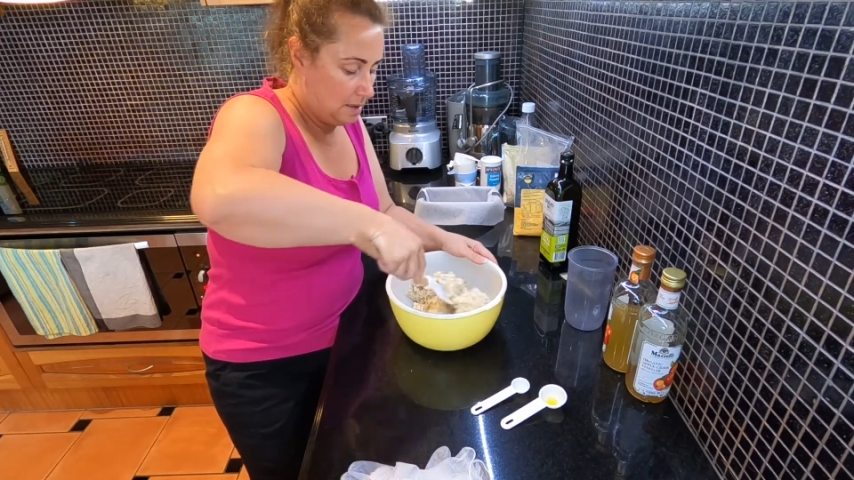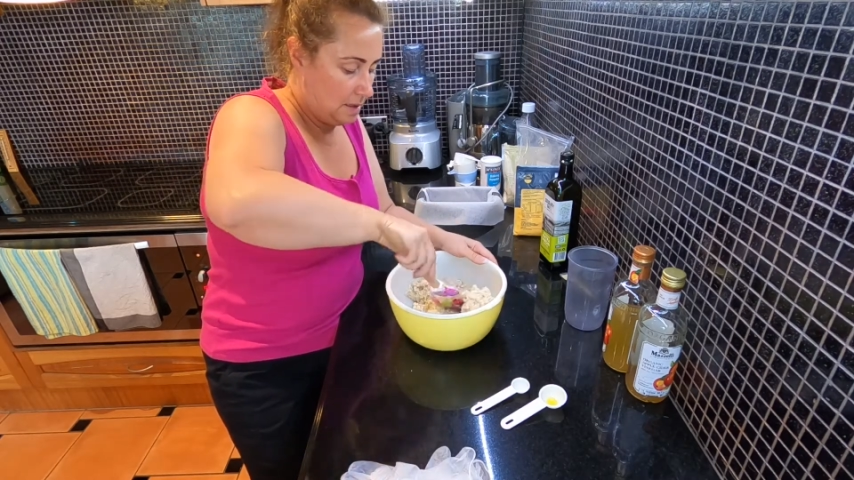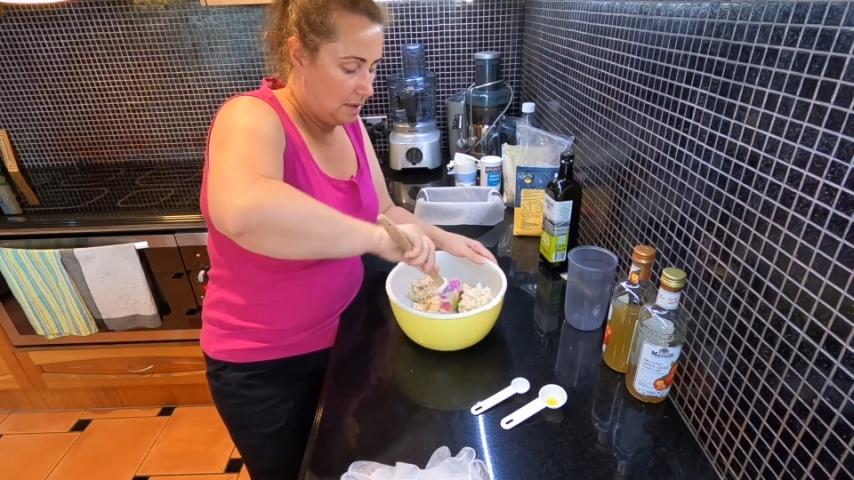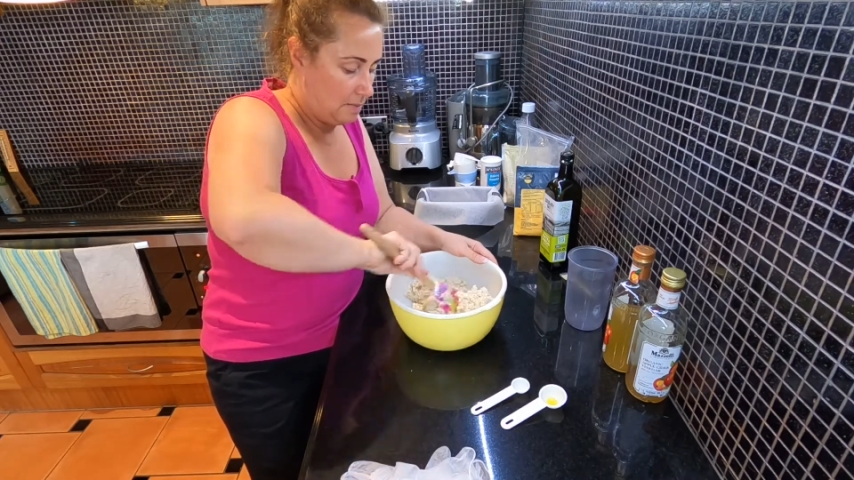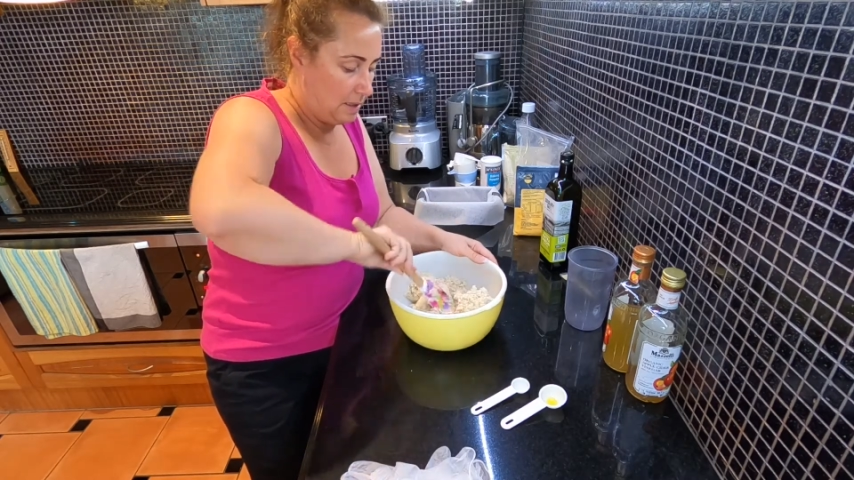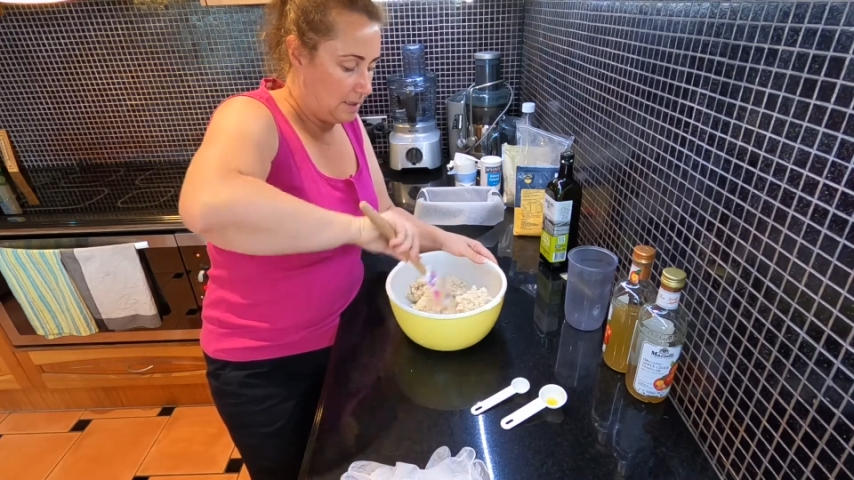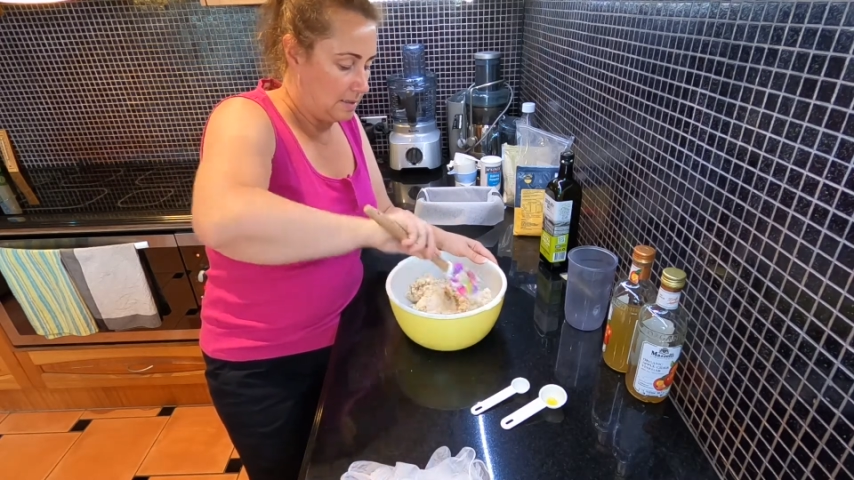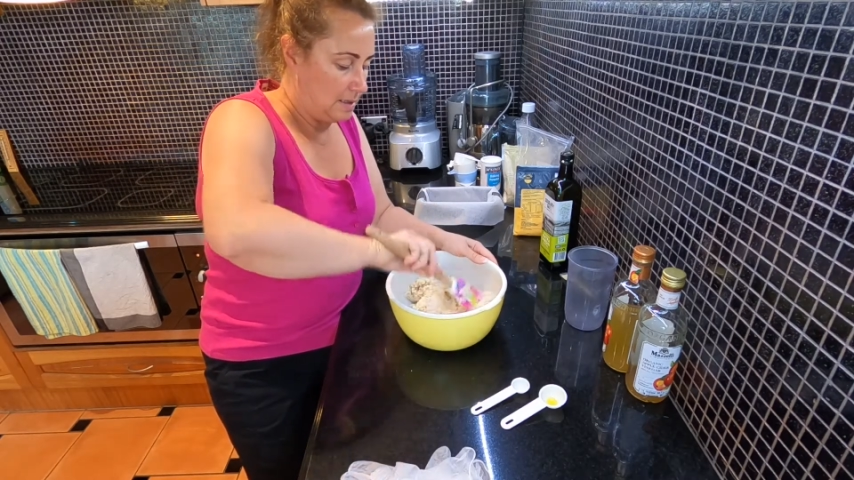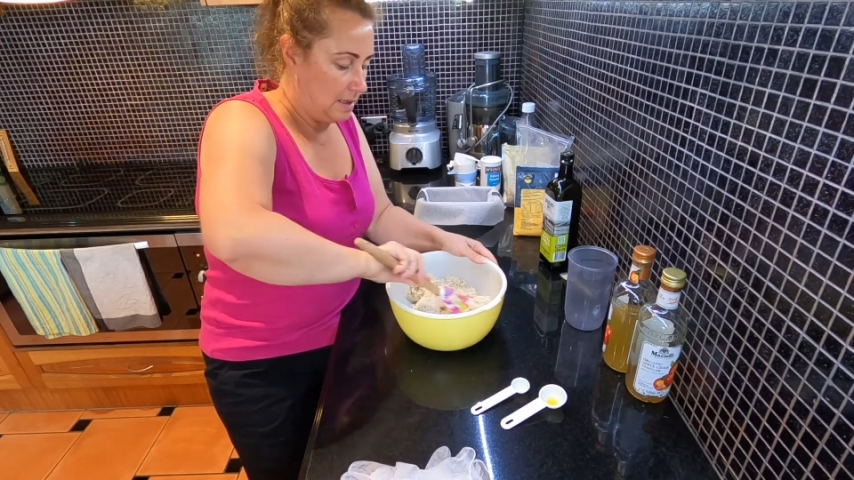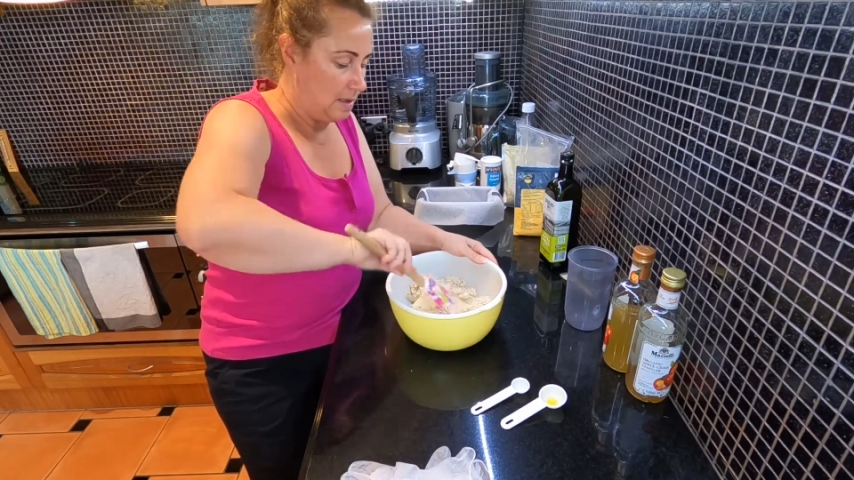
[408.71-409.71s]
it mixed
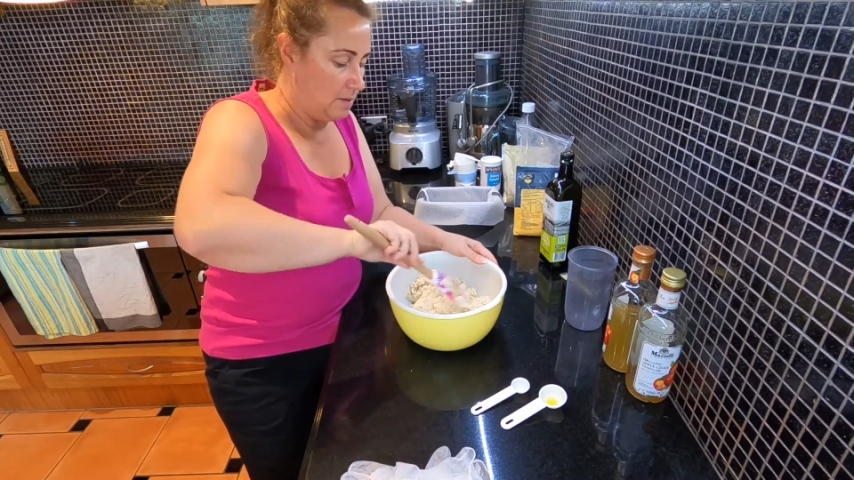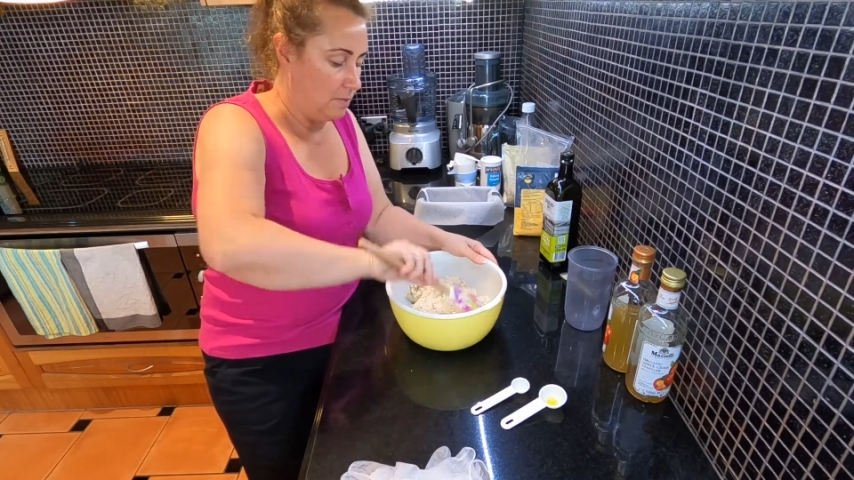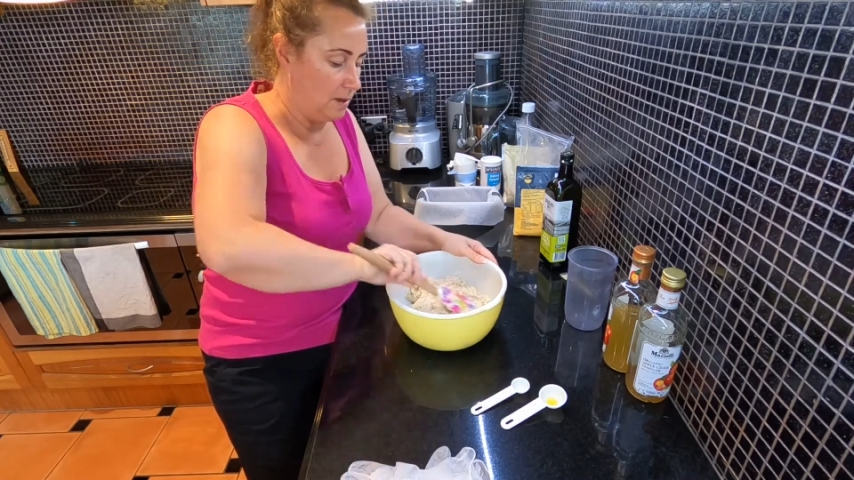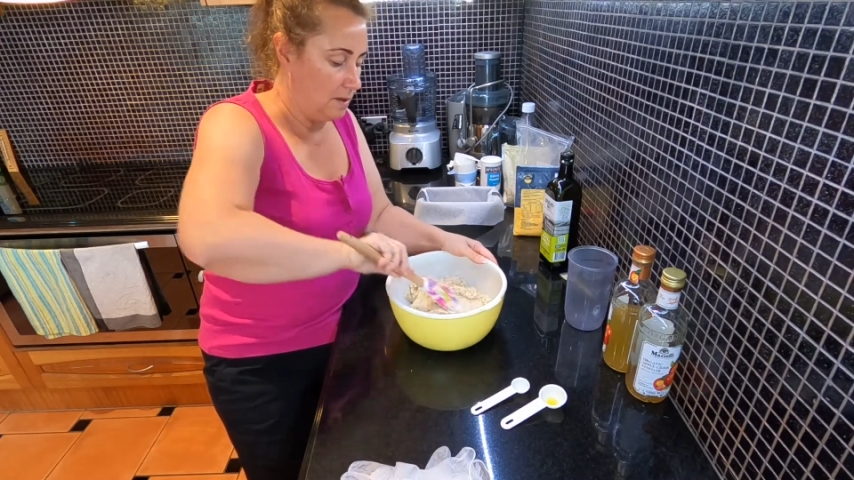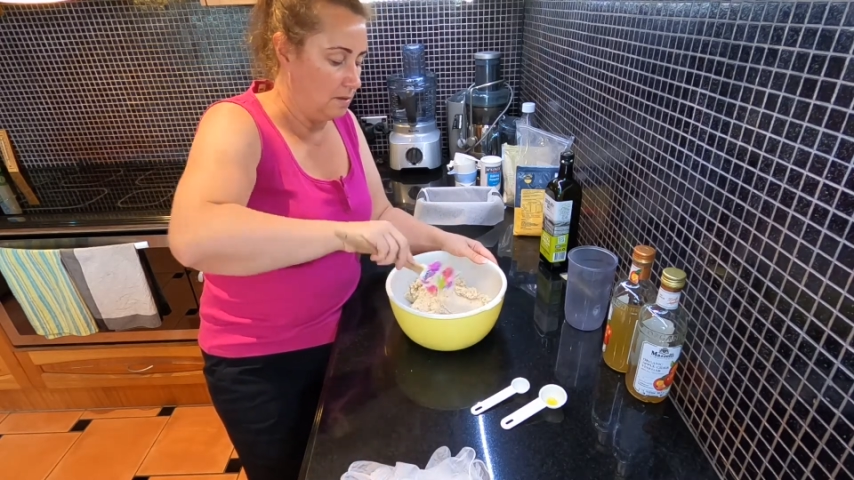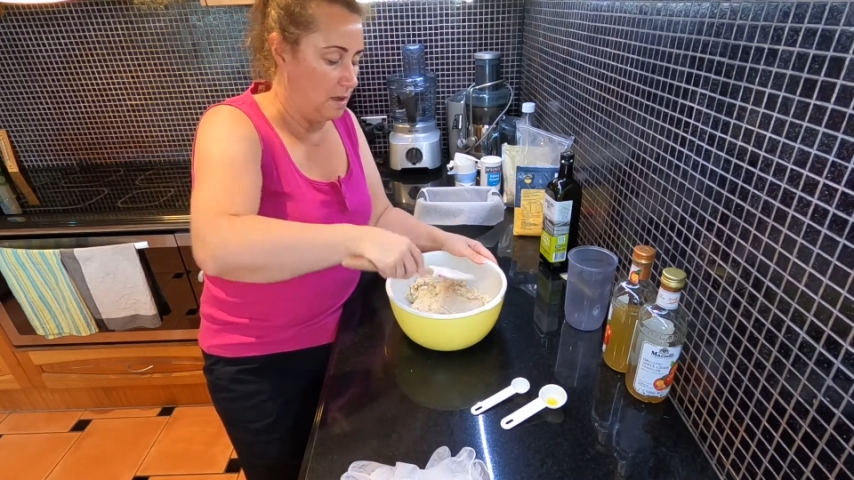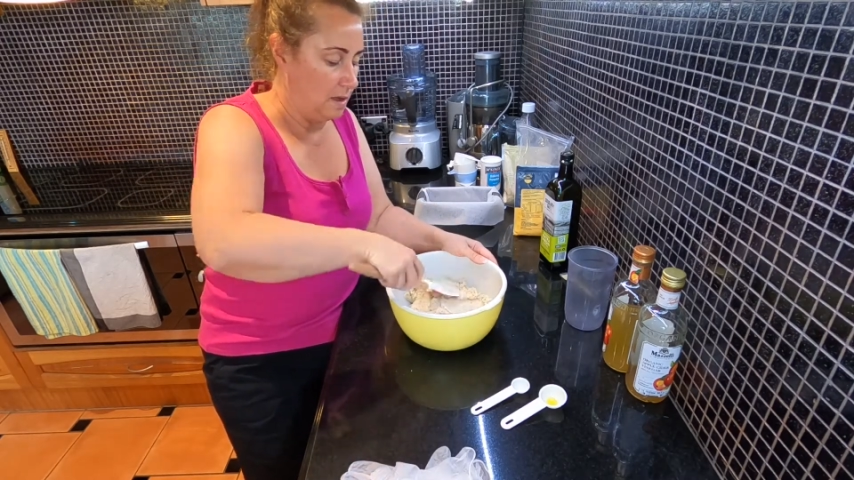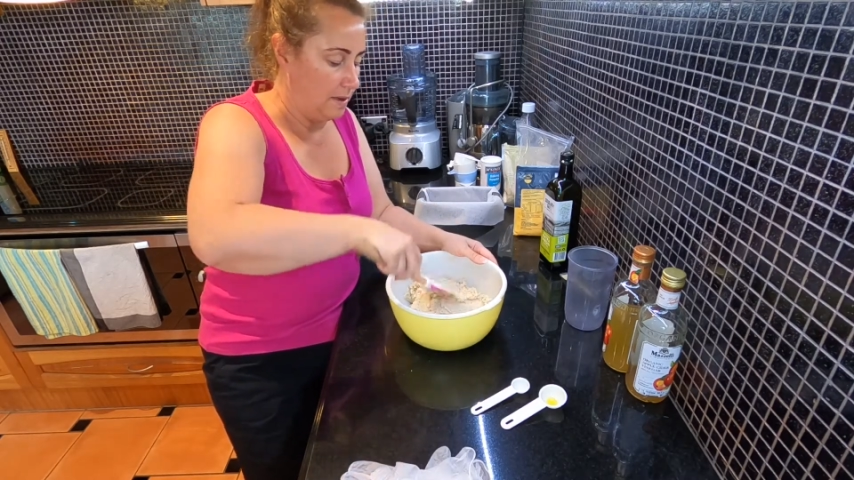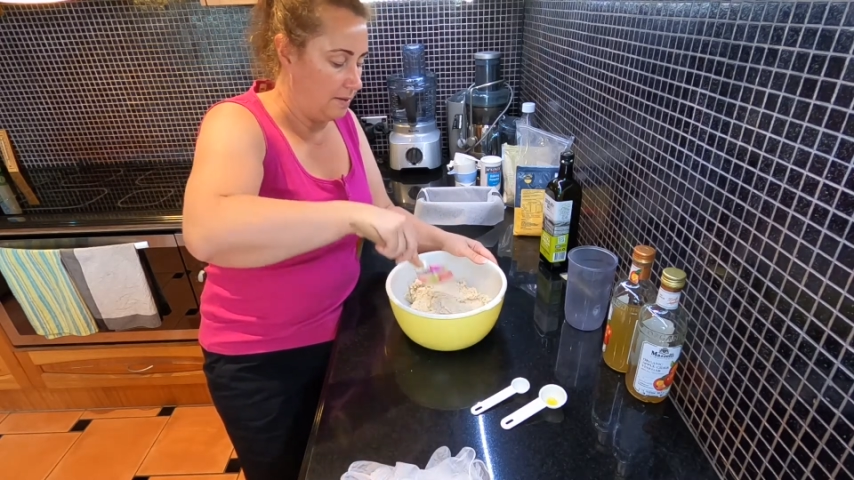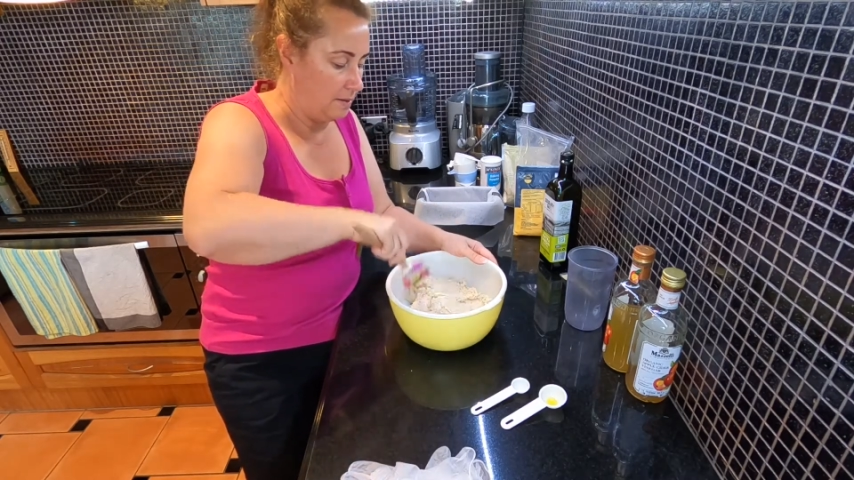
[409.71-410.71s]
together well,
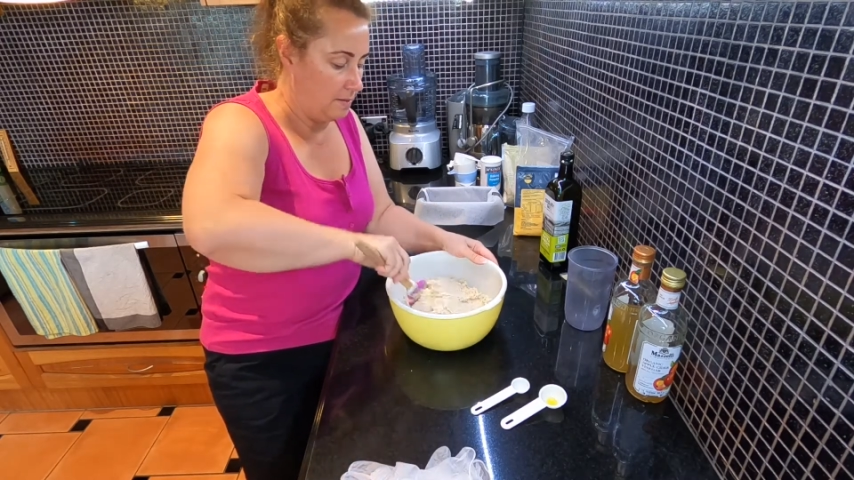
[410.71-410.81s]
I